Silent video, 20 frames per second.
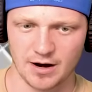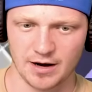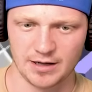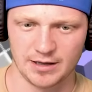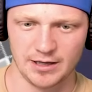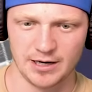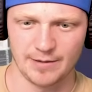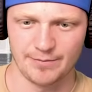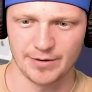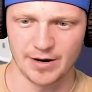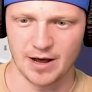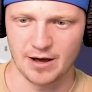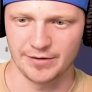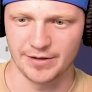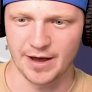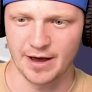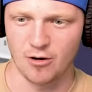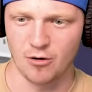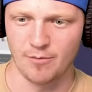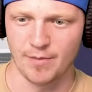right, clean up an
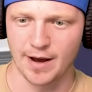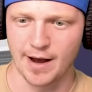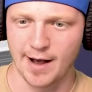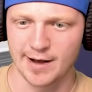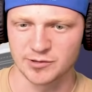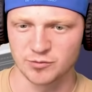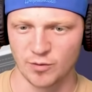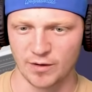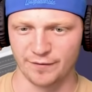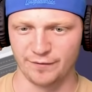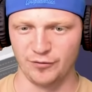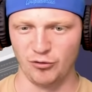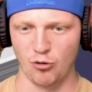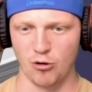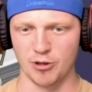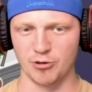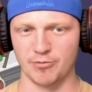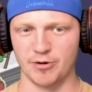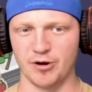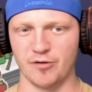aisle now. Oh my gosh, one flew
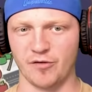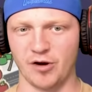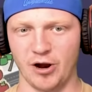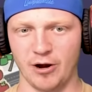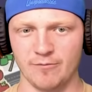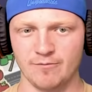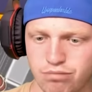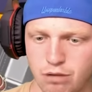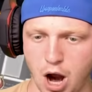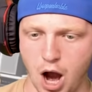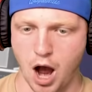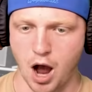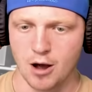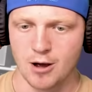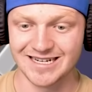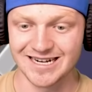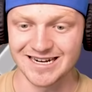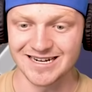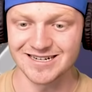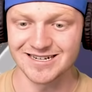all the way over here. Bruh!
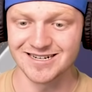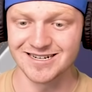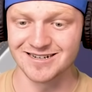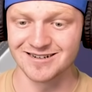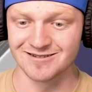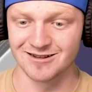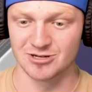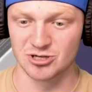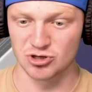Get in the